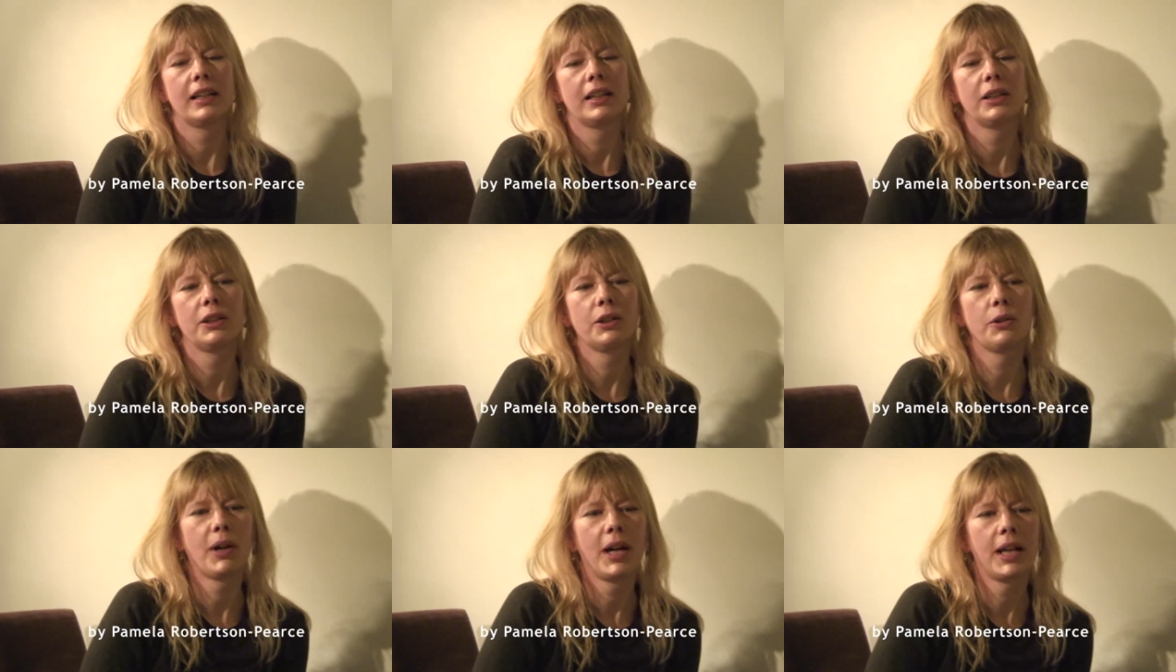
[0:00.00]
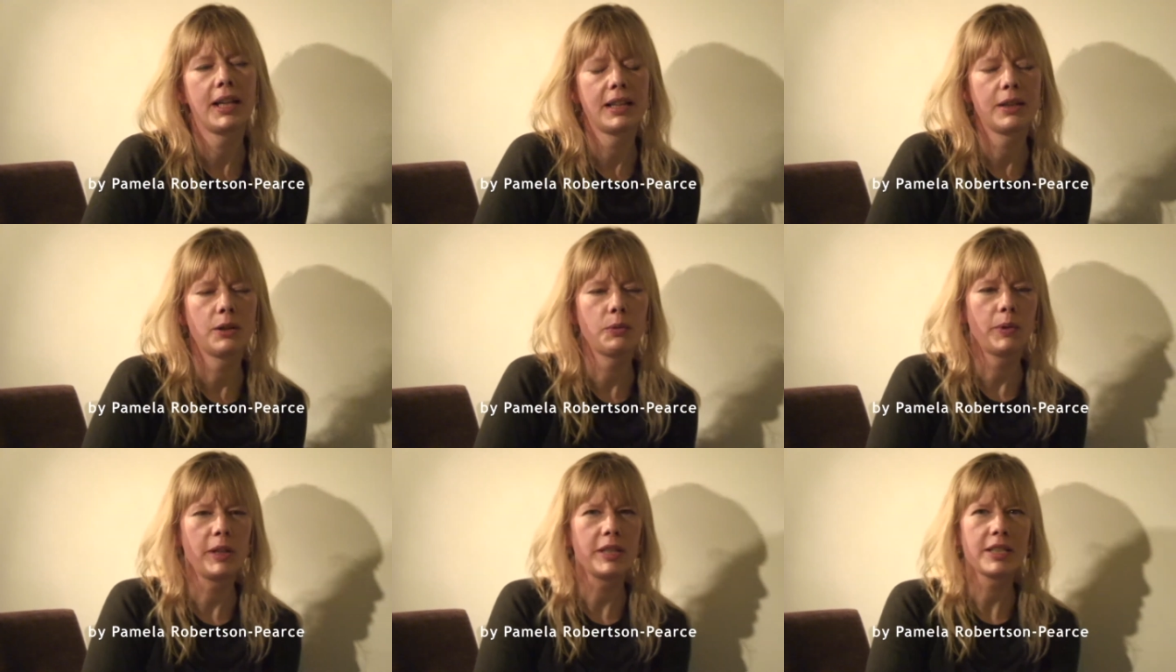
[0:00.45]

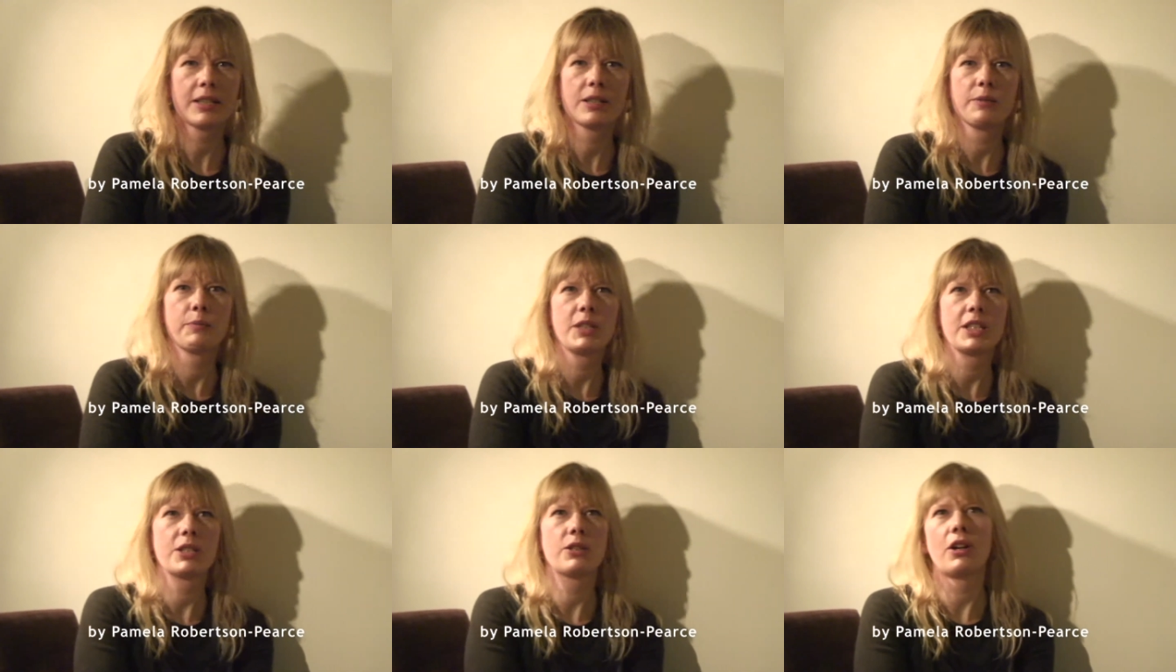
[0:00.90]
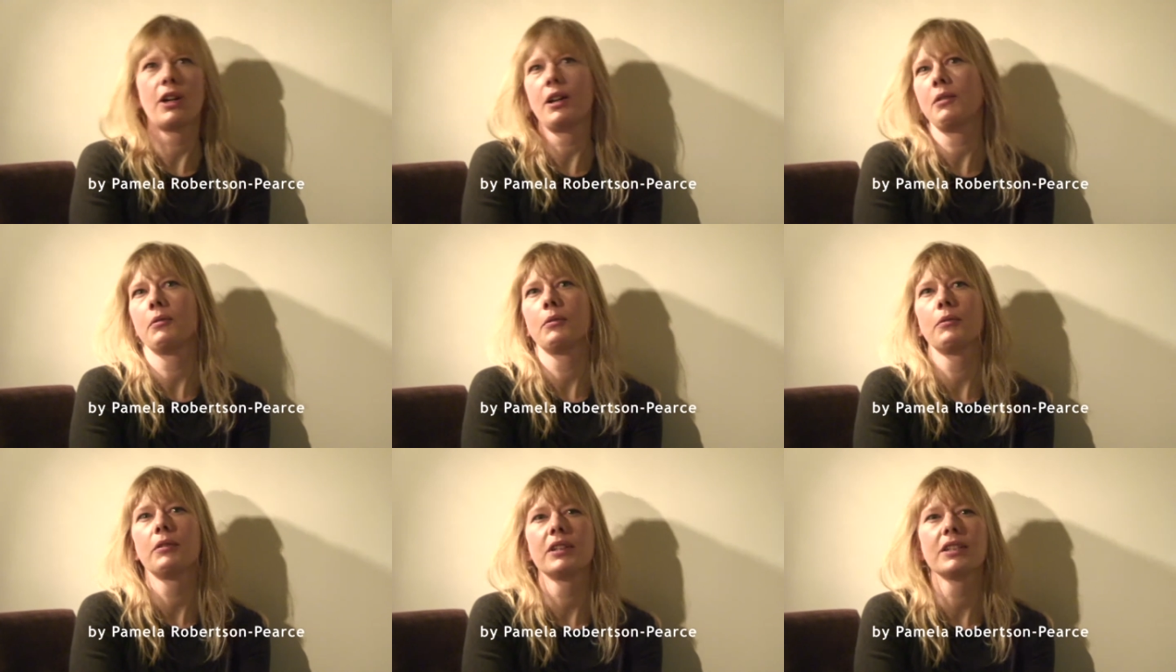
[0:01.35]
the wisdom is
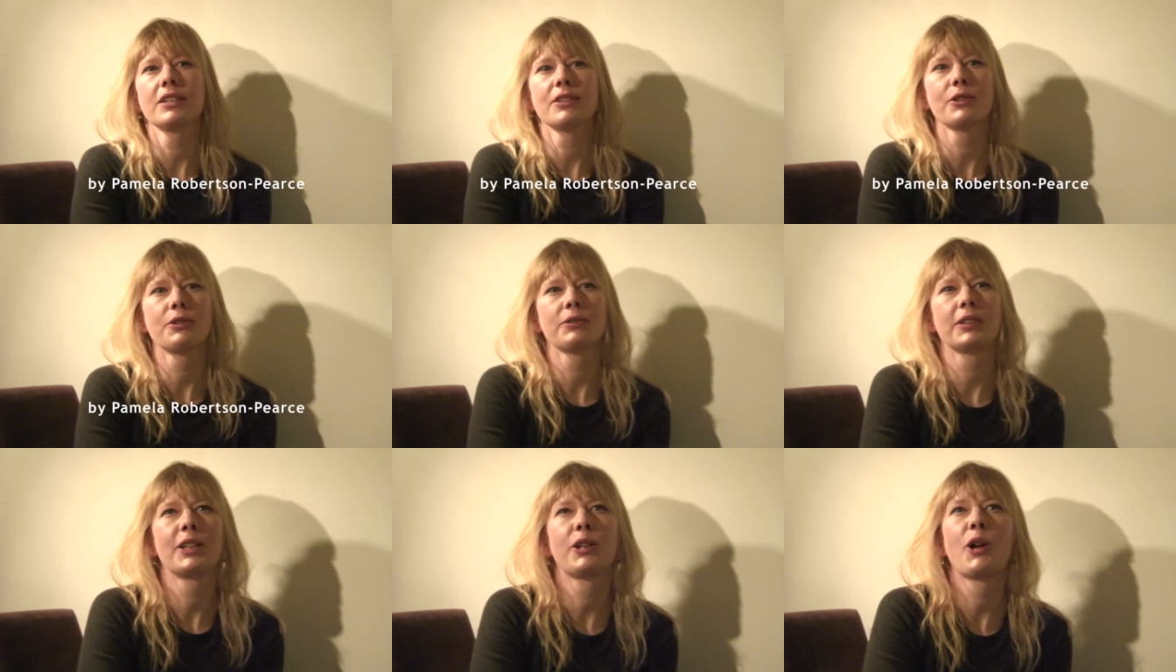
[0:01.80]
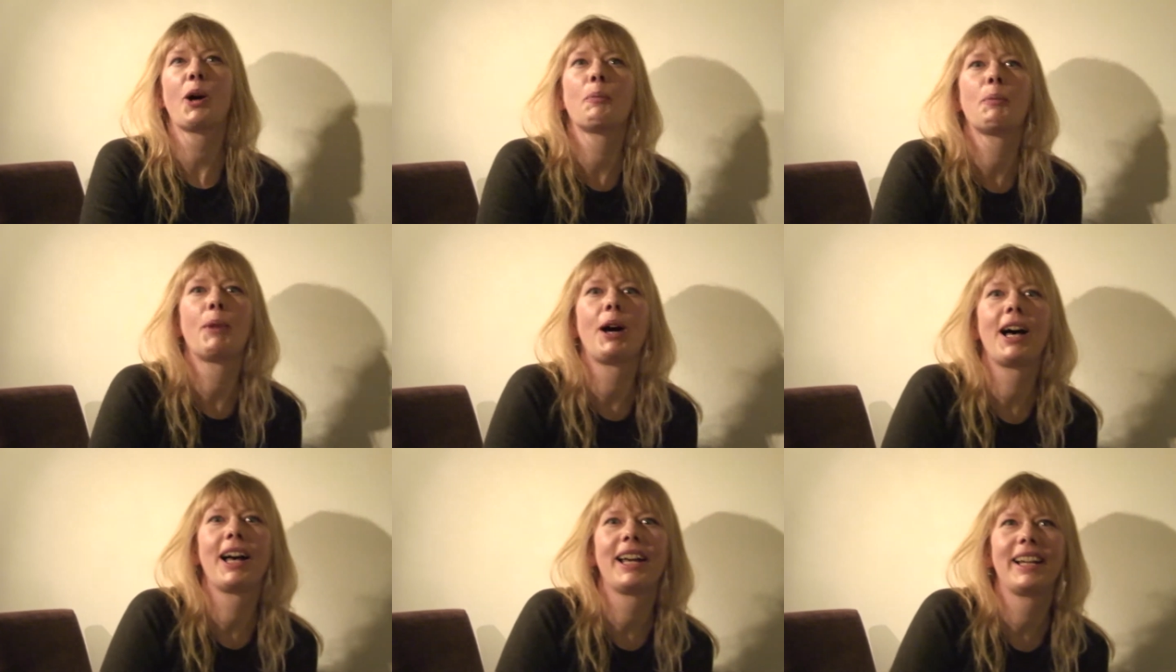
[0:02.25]
certainly not
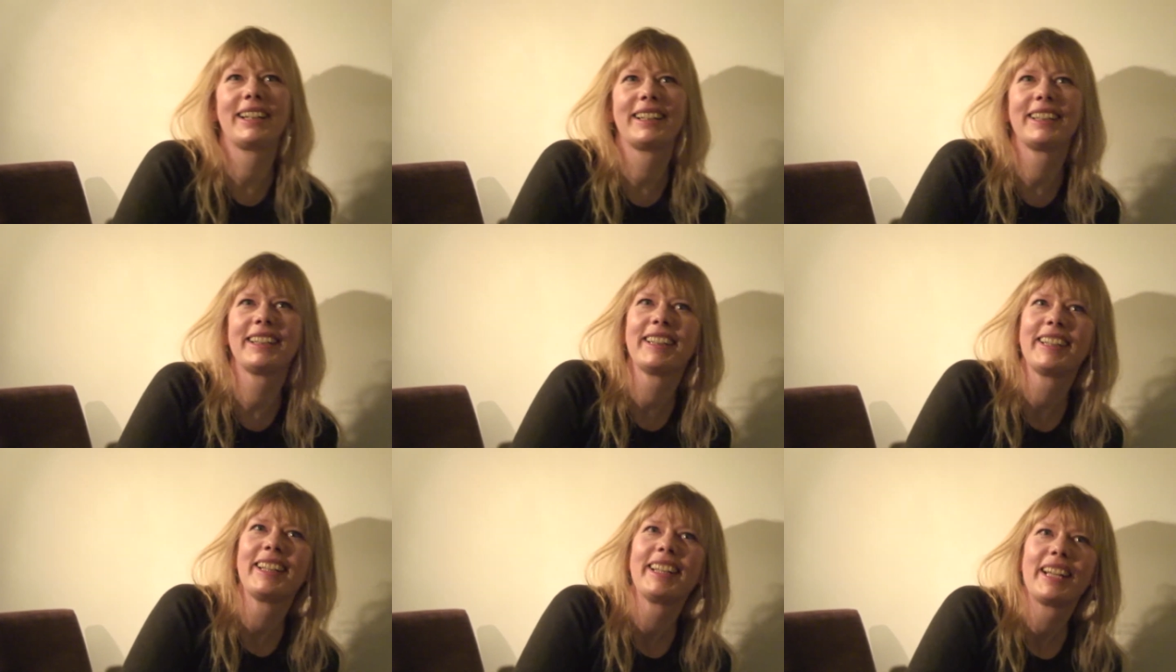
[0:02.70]
mine,